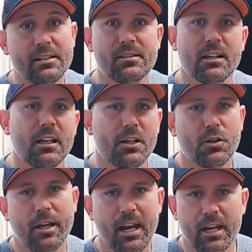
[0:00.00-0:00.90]
is
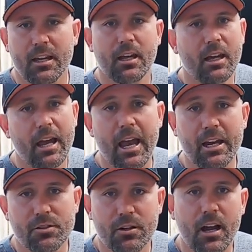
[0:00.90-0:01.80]
you're getting
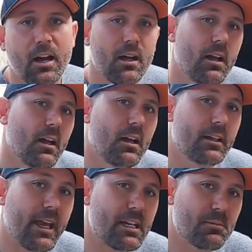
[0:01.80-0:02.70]
extra
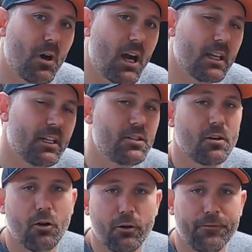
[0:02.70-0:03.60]
gas
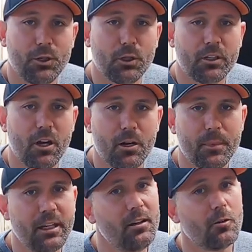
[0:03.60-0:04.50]
mileage or fuel
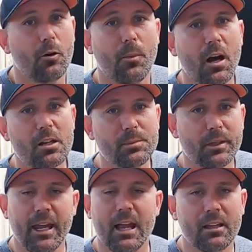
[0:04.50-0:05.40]
economy or miles
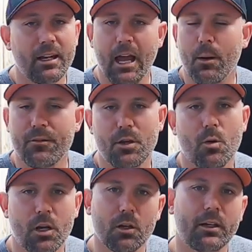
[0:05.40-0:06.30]
per gallon, however you
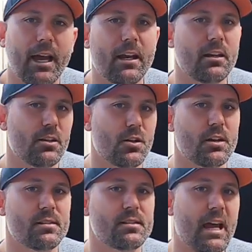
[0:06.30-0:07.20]
want to look at it. You
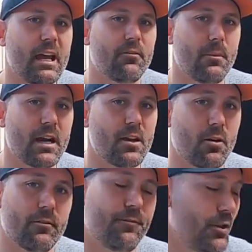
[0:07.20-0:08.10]
can save money
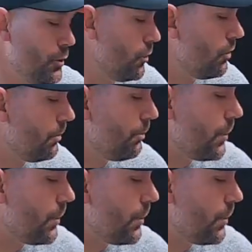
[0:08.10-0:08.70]
on fuel